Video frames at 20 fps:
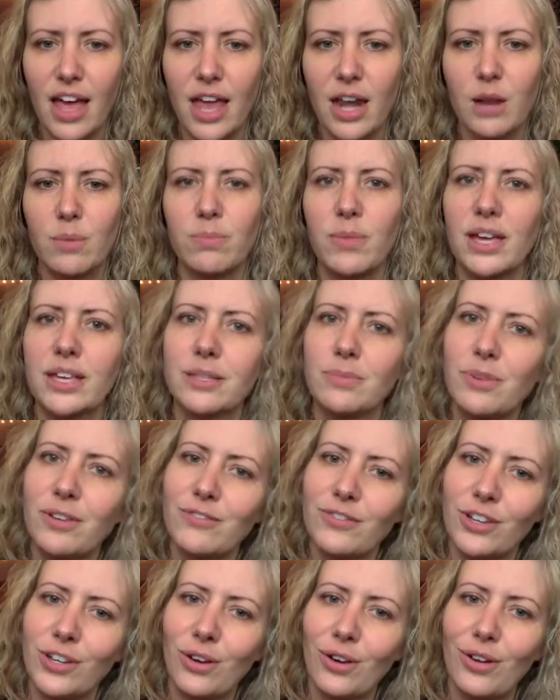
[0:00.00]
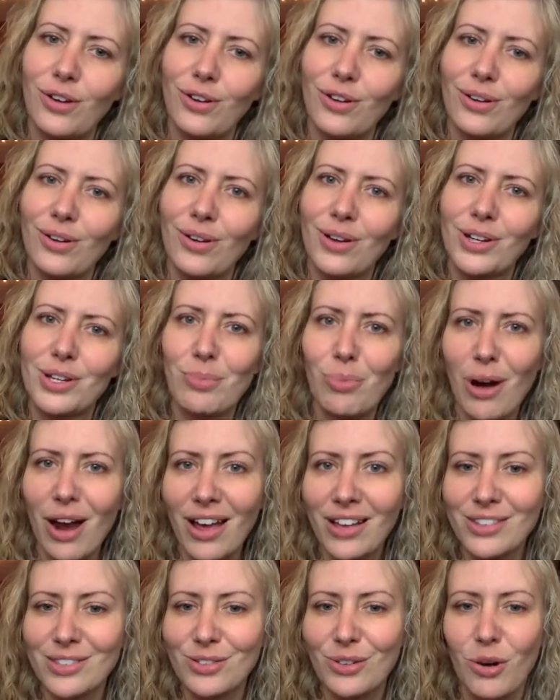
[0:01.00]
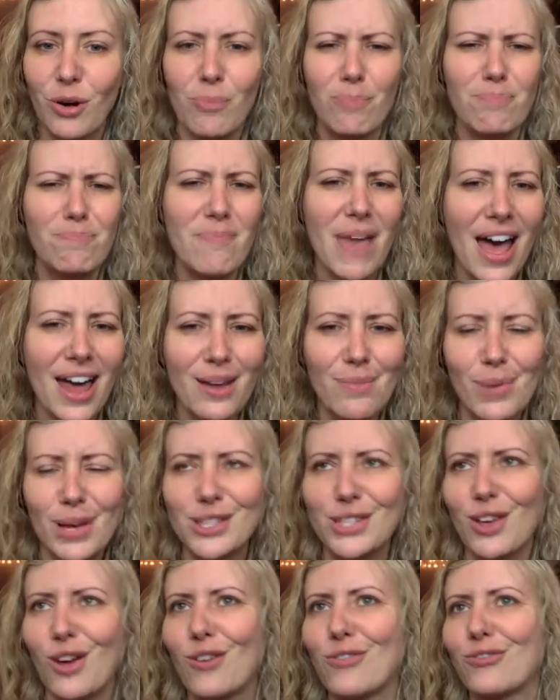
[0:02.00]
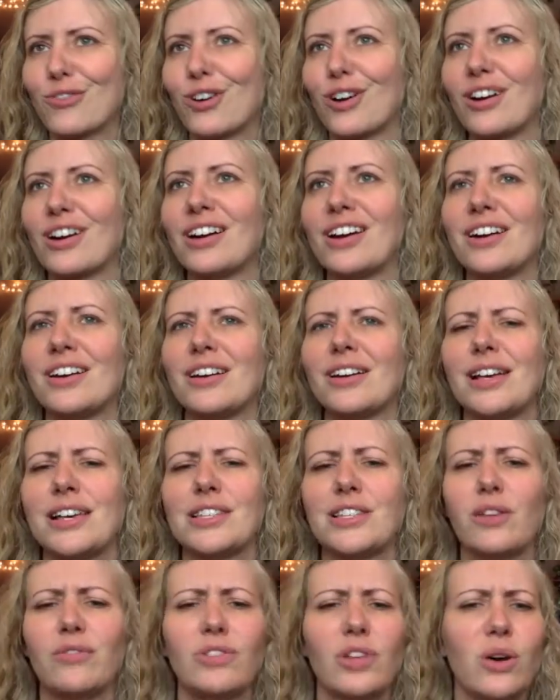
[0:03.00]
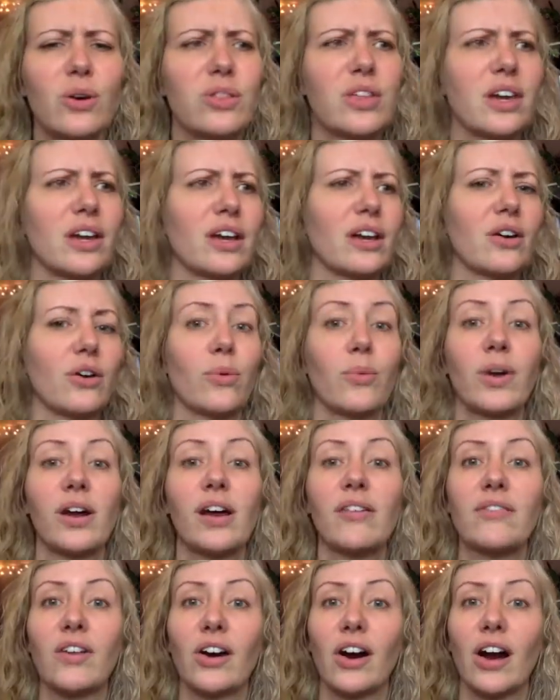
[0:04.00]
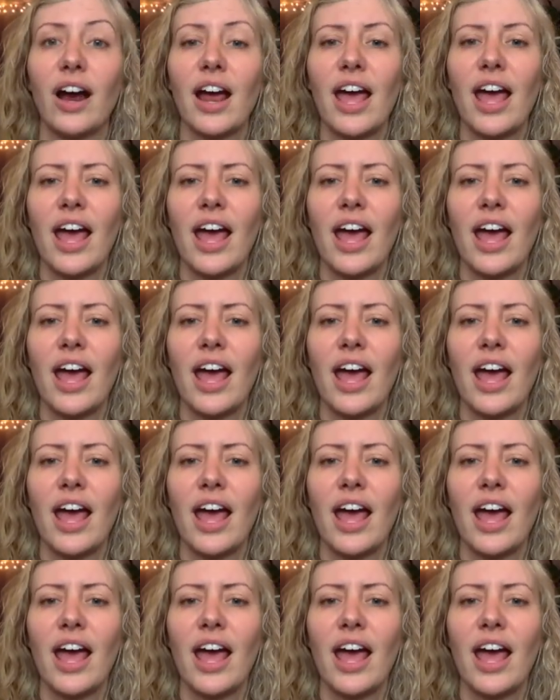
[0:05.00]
and it makes me feel depressed or mad at myself or self-loathing or whatever.